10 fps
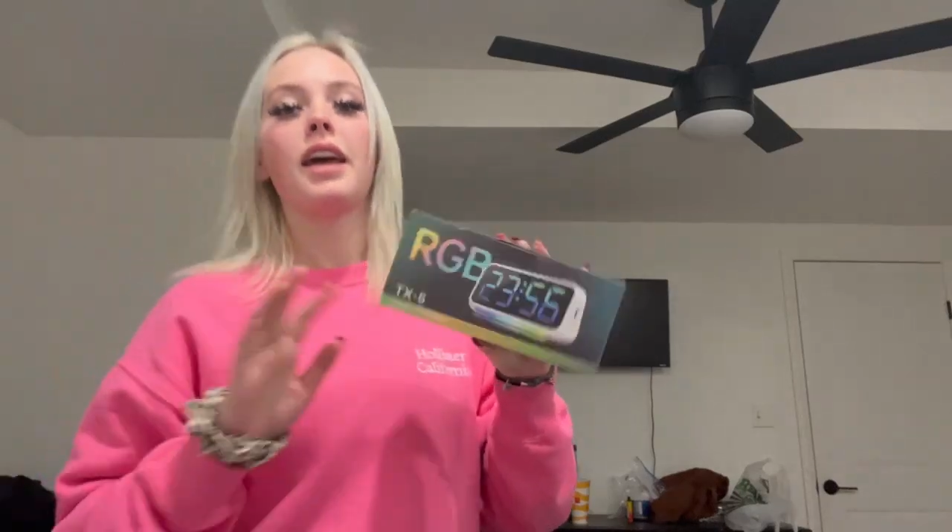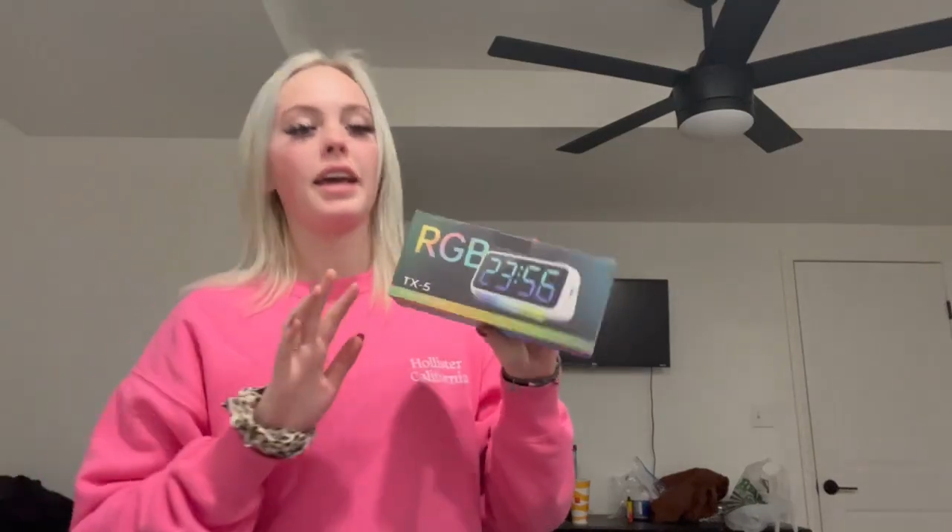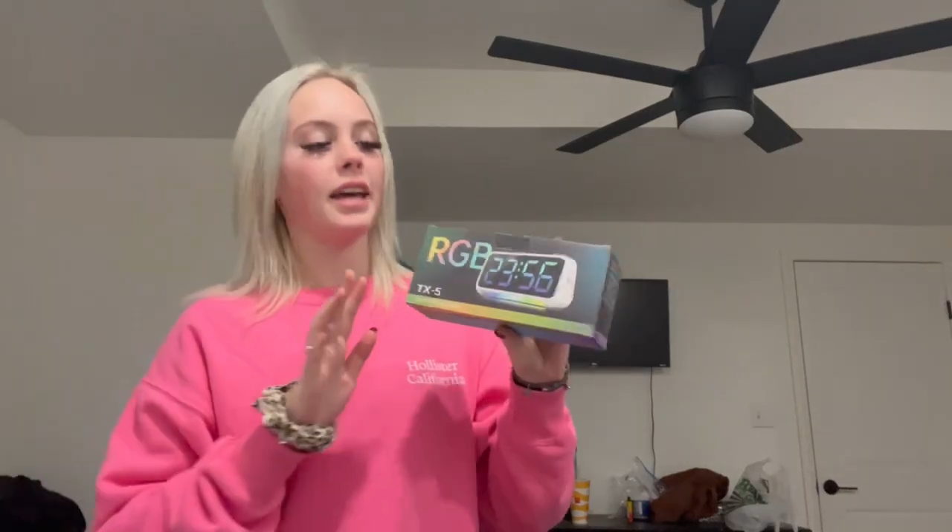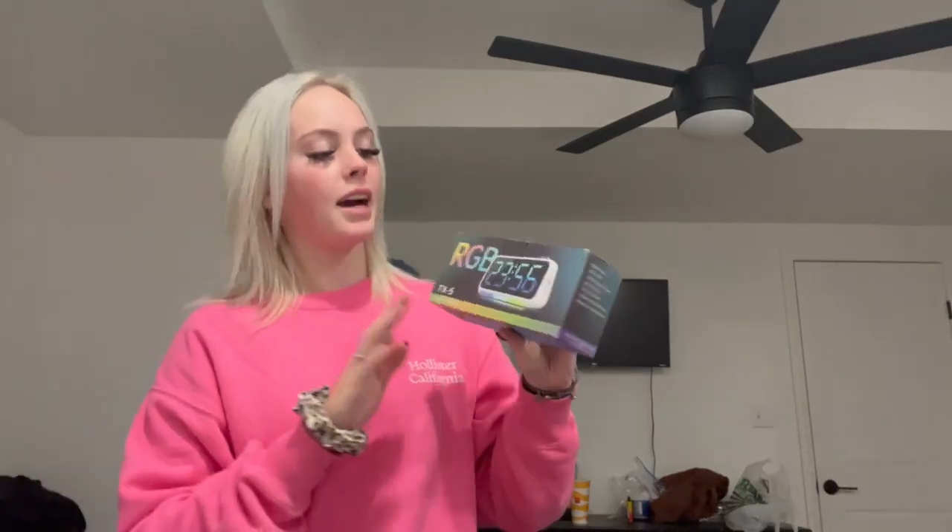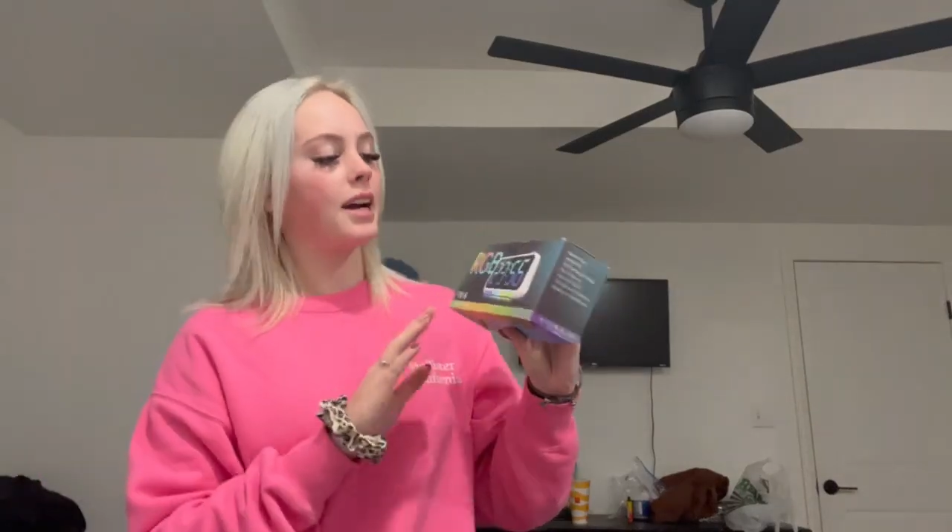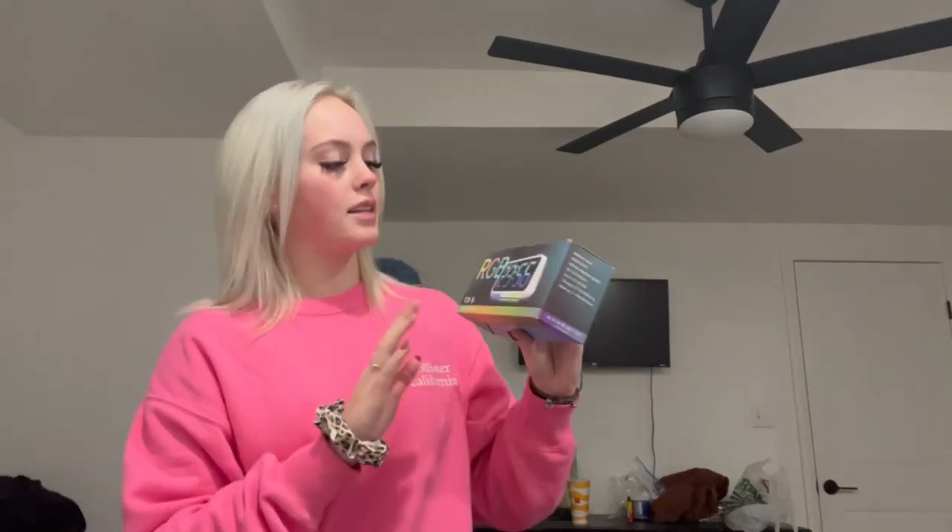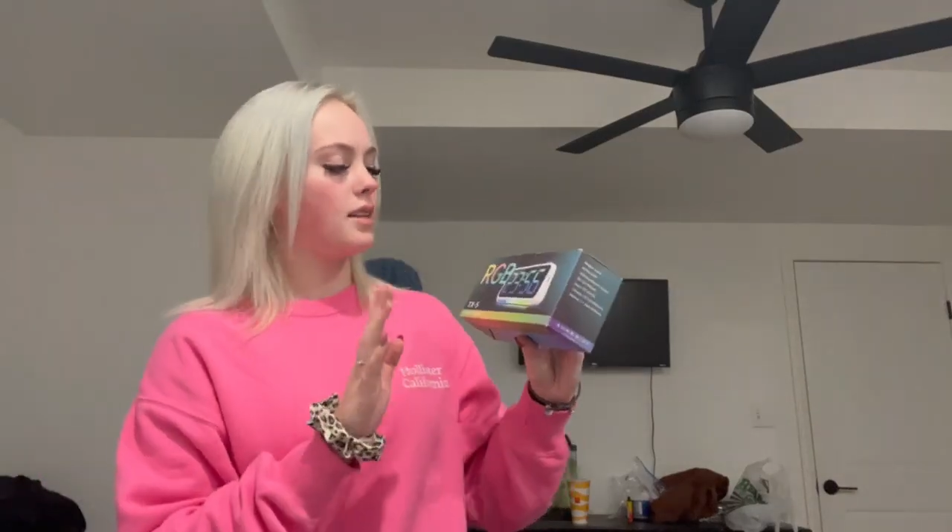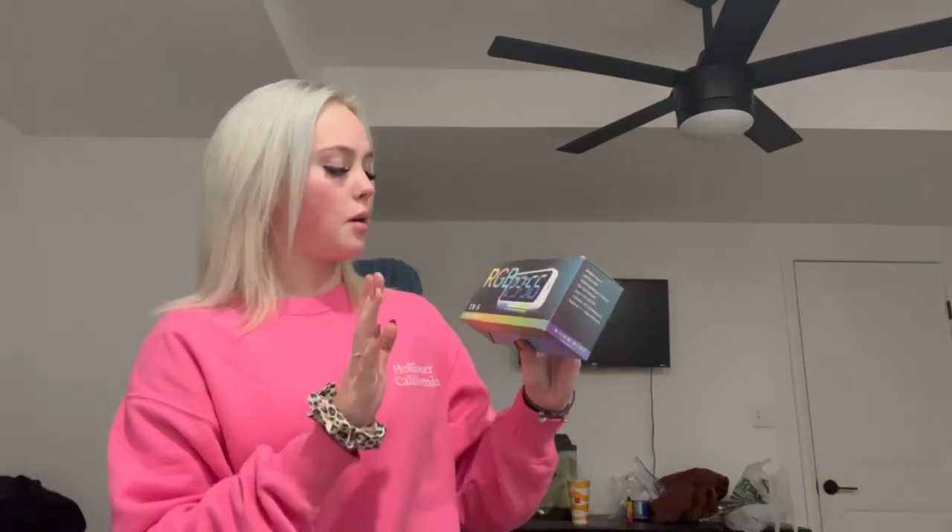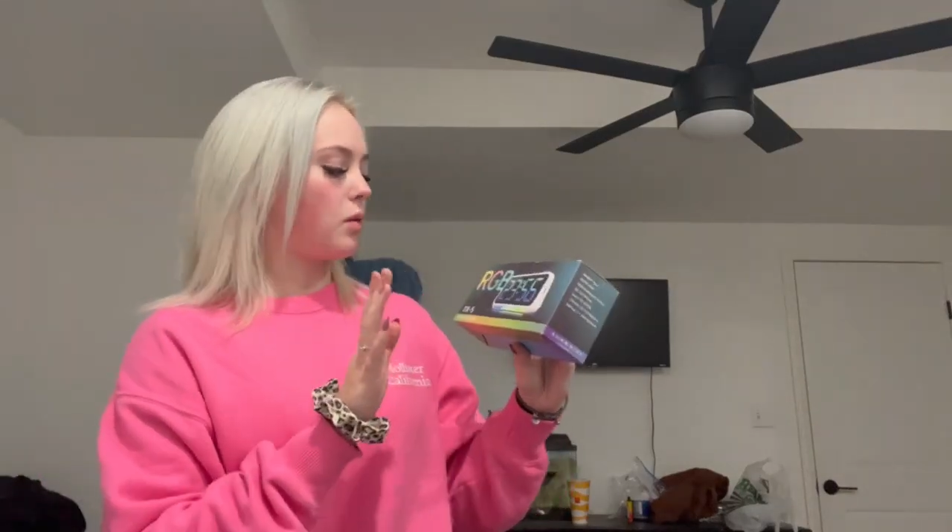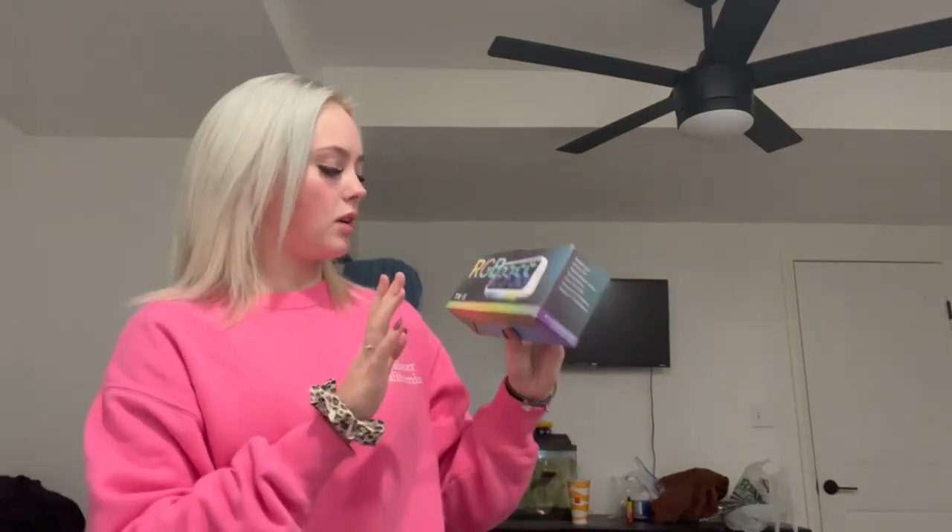Hey guys,
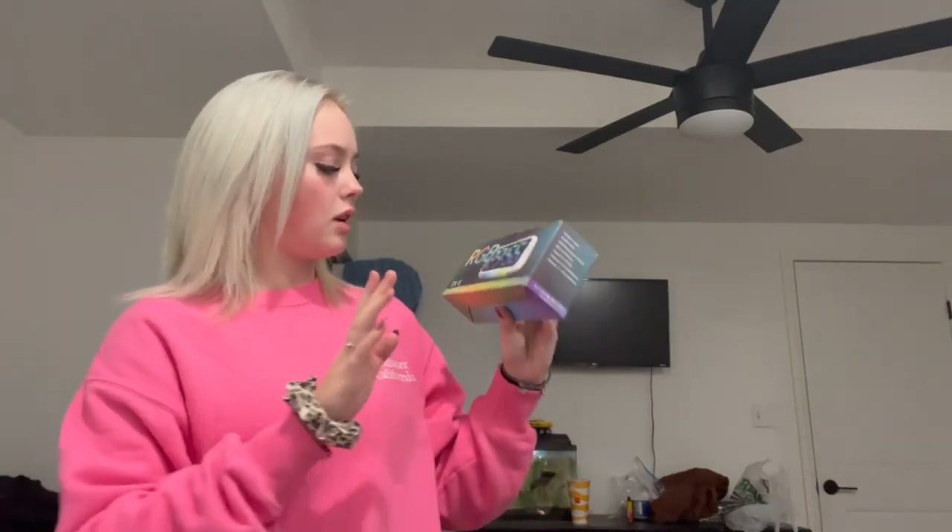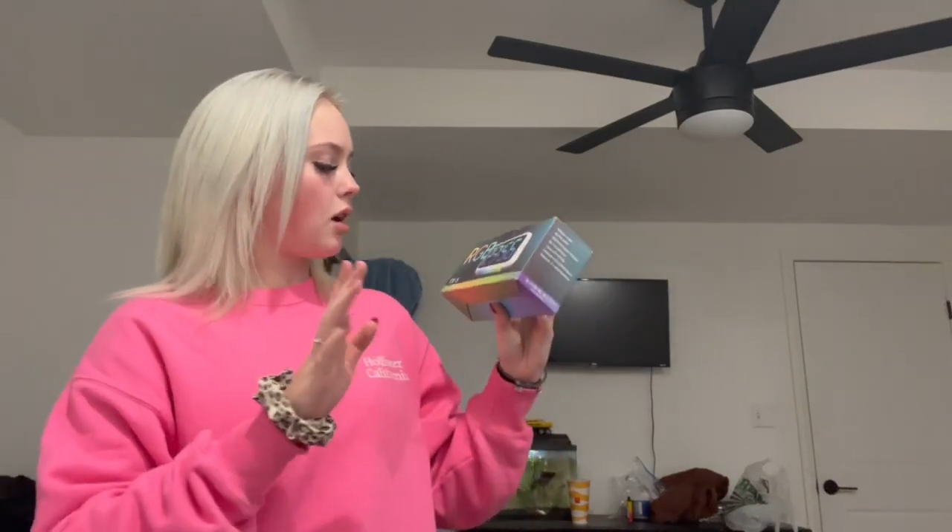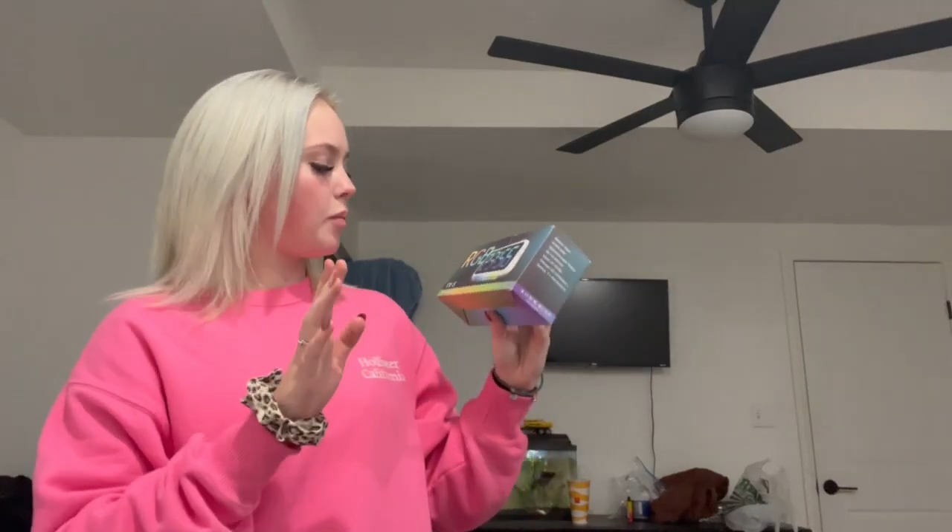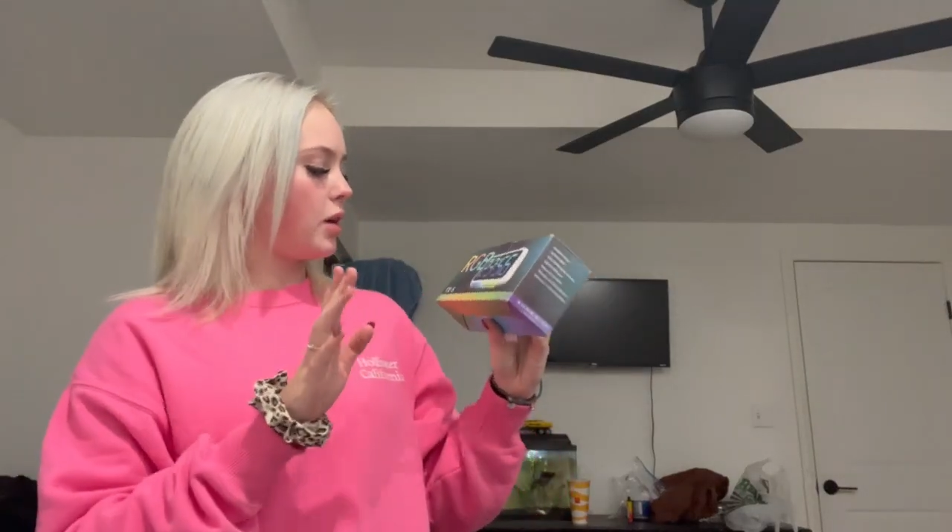I wanted to hop